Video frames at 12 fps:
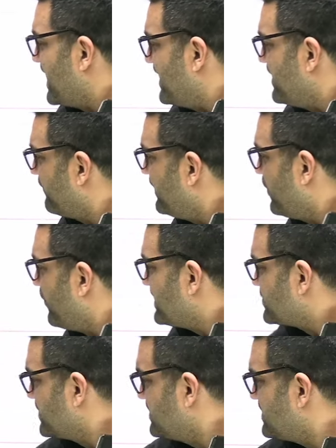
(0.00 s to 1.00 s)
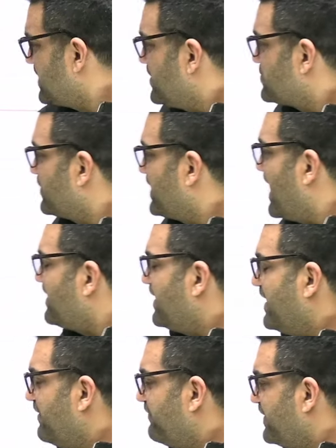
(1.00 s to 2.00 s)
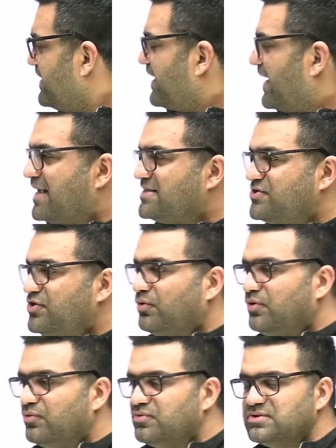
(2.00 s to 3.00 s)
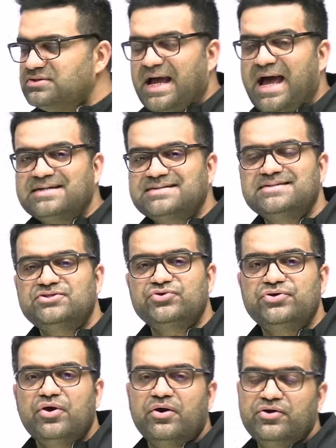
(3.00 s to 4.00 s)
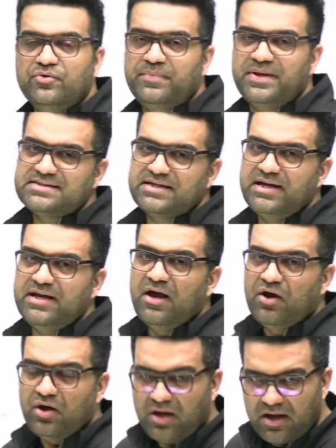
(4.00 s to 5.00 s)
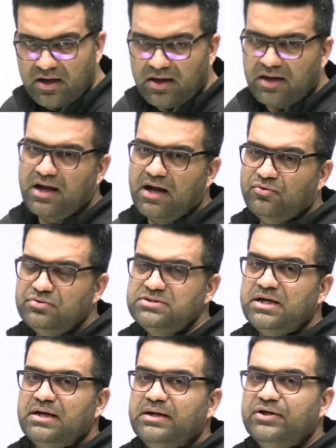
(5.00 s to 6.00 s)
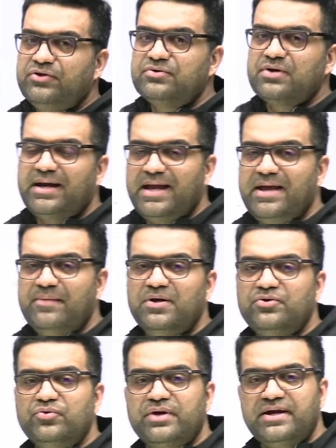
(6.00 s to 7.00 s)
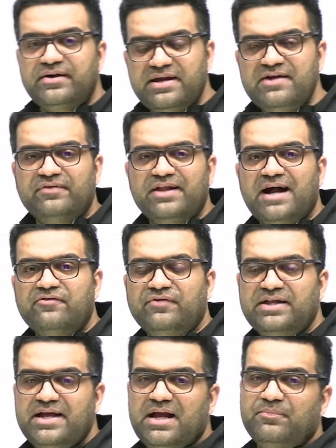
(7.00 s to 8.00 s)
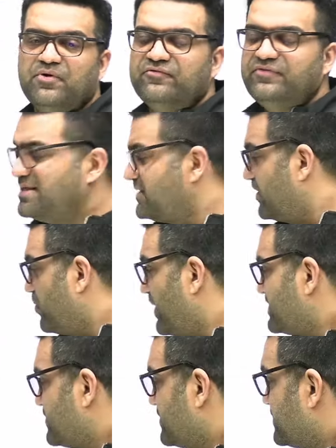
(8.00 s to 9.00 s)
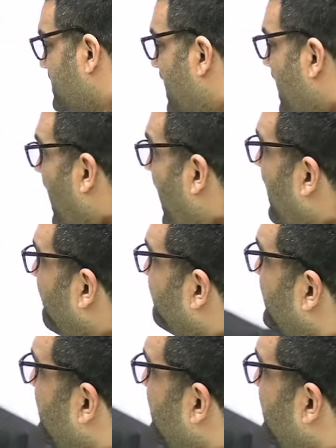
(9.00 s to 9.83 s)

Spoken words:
of the questions so that if in case you lose access to your UPSC account, you are able to retrieve that with the help of these questions. After you